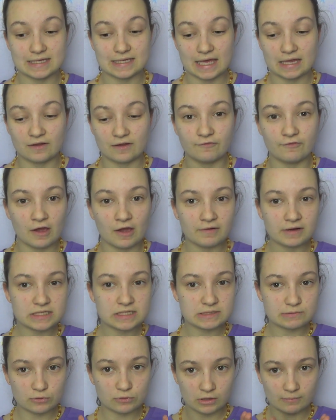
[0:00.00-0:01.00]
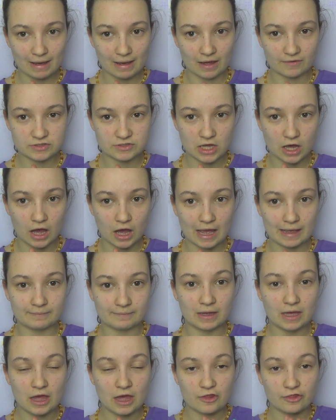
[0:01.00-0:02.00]
that in a very small amount of
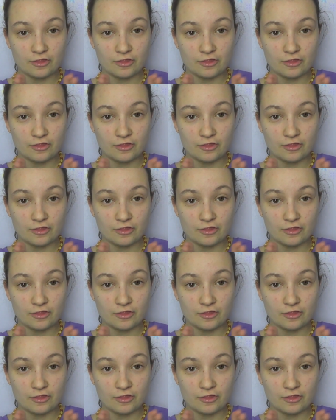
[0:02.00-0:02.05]
time,